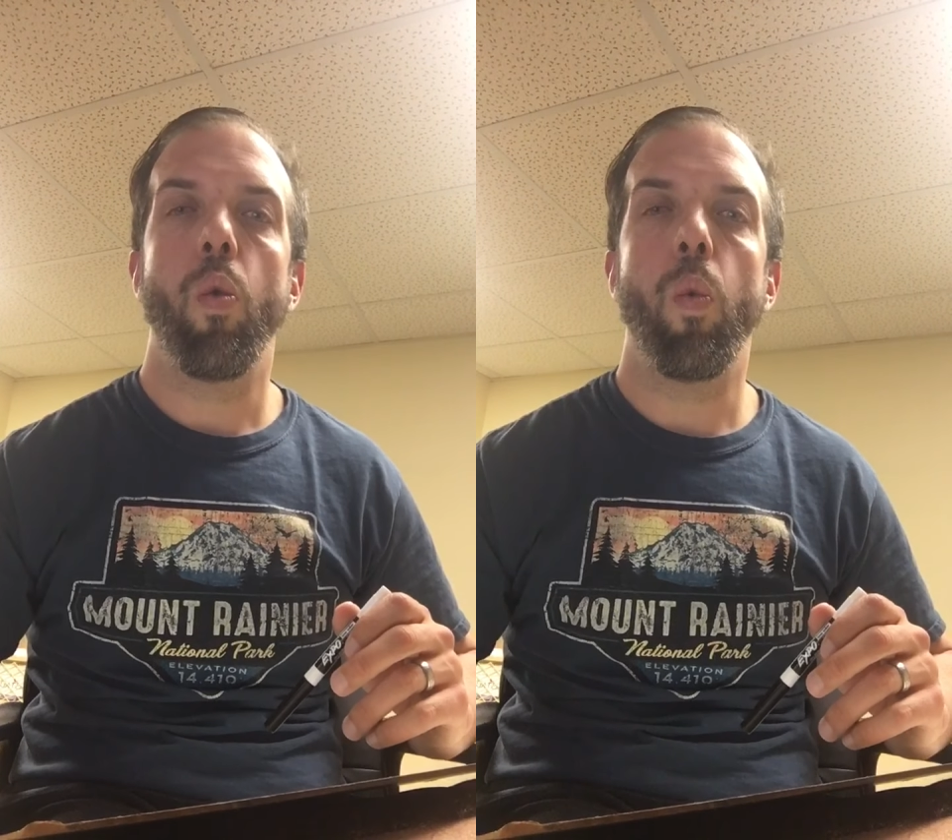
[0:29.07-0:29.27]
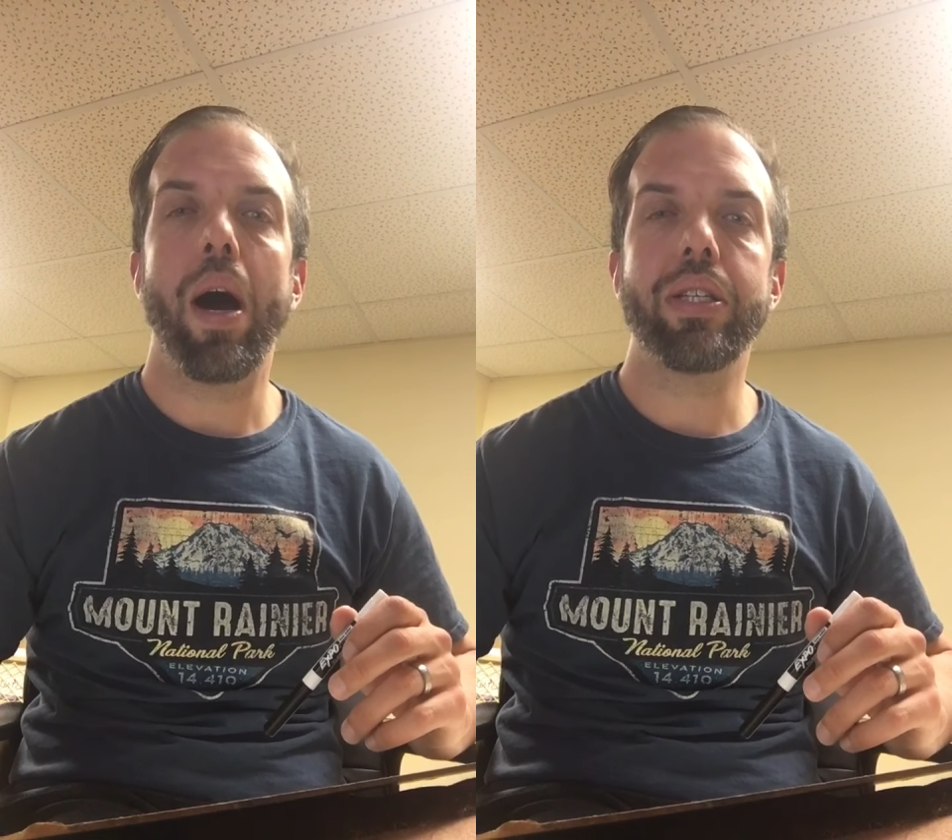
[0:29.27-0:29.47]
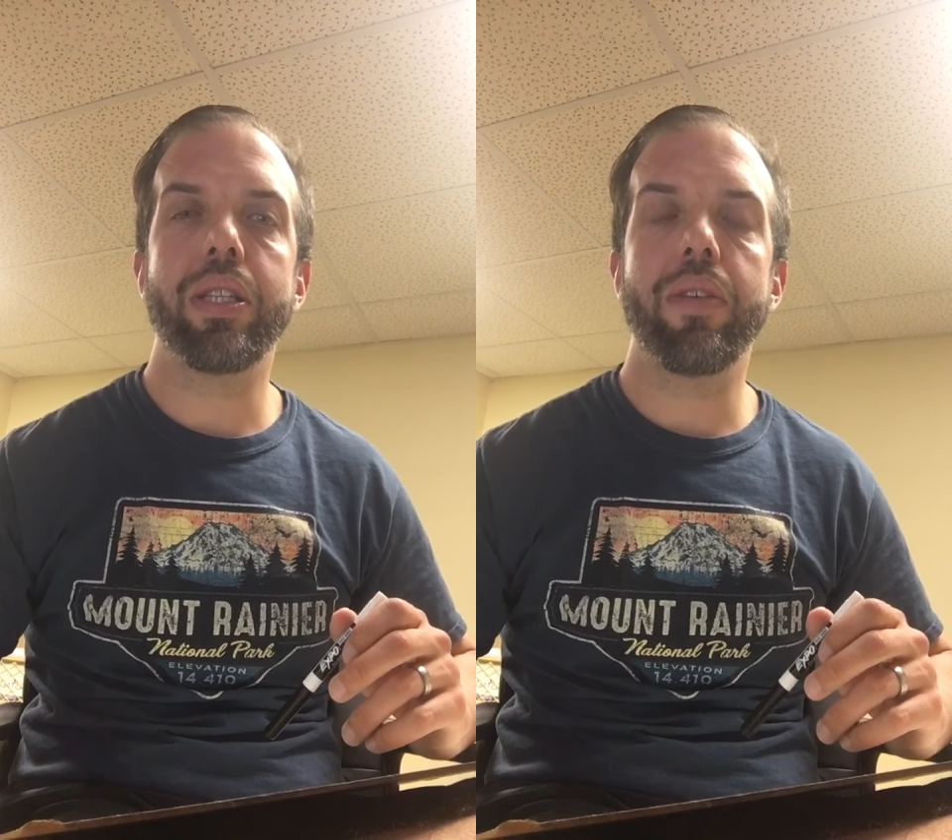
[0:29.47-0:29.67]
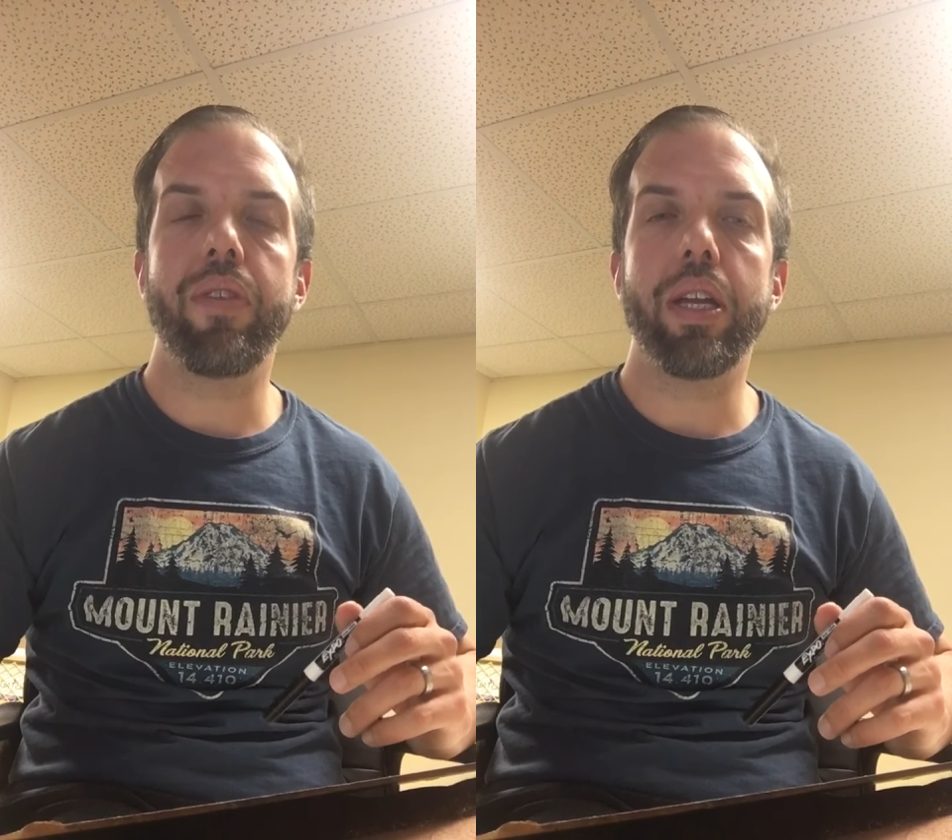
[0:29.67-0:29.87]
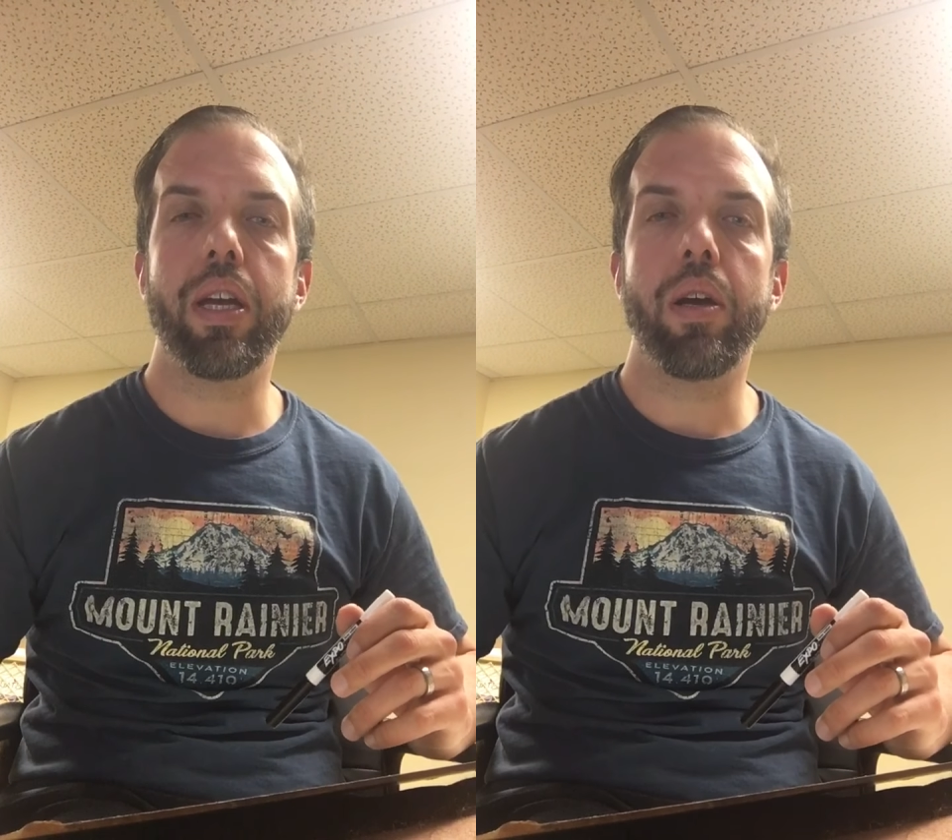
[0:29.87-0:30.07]
watched the
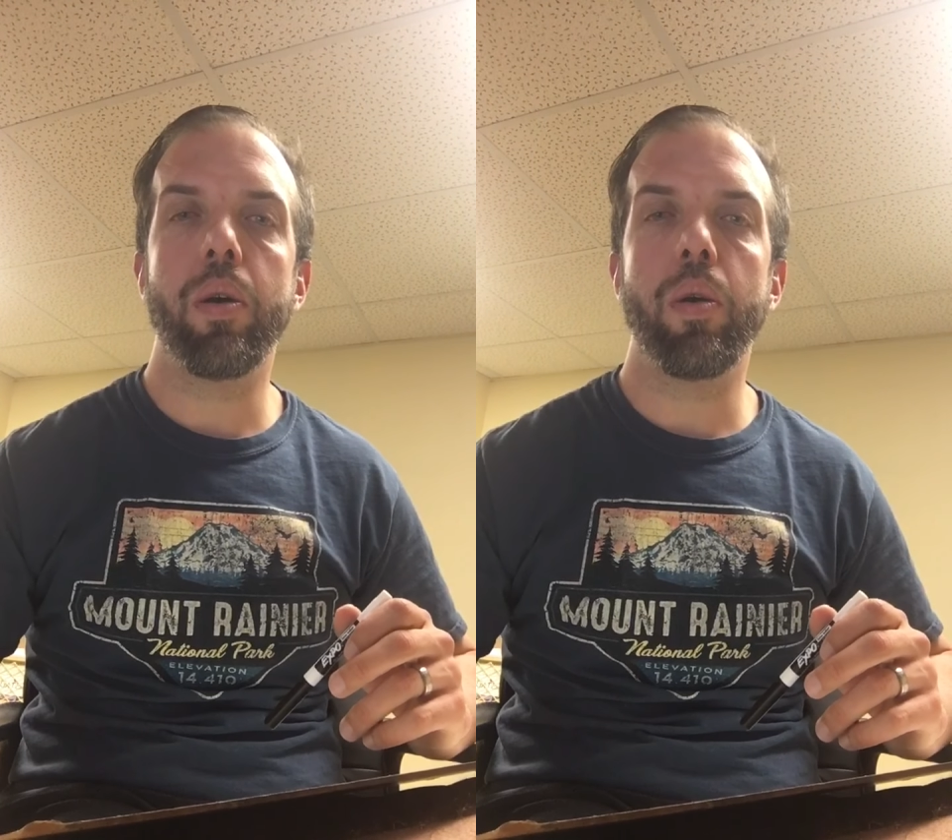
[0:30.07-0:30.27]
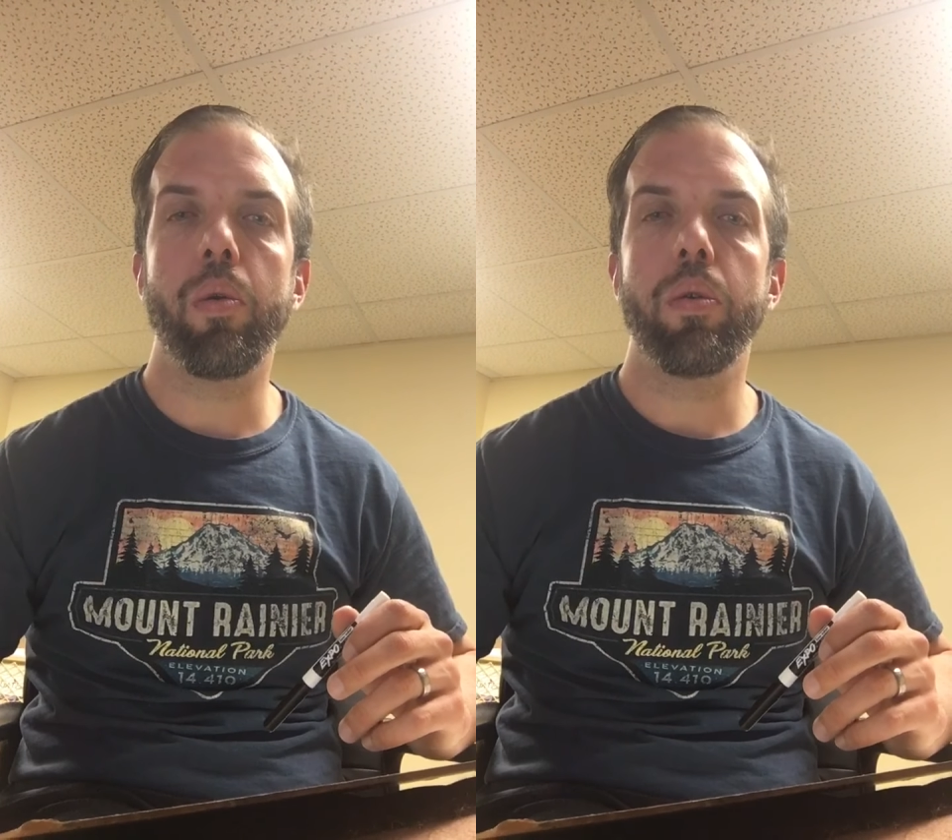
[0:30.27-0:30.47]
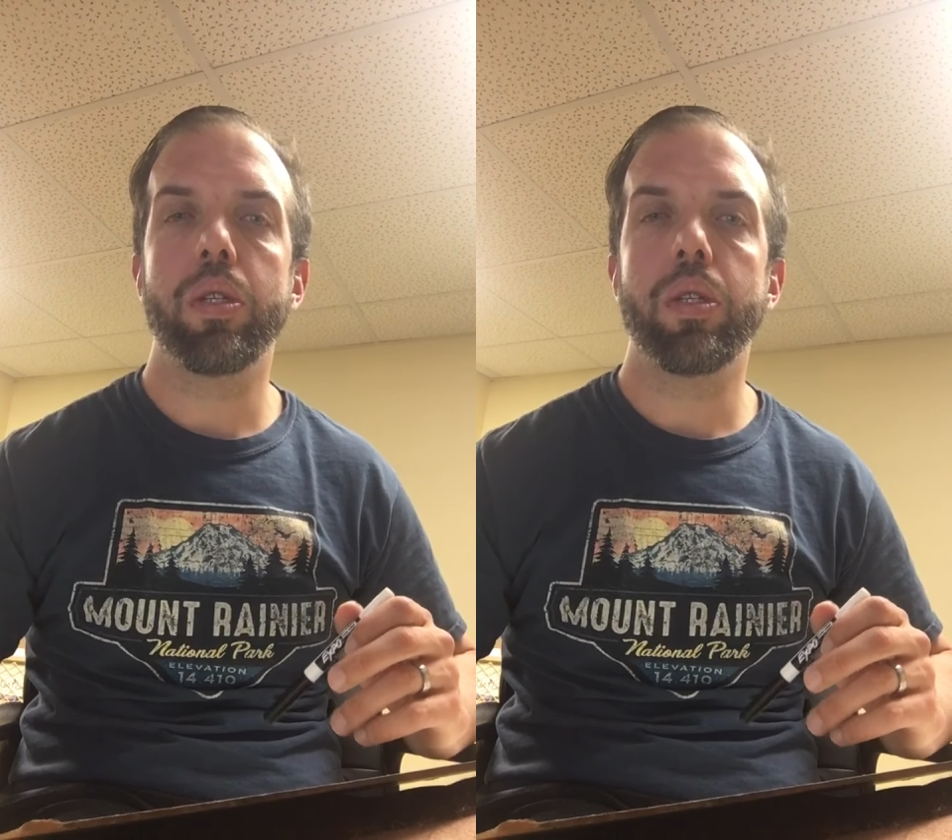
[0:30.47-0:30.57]
video.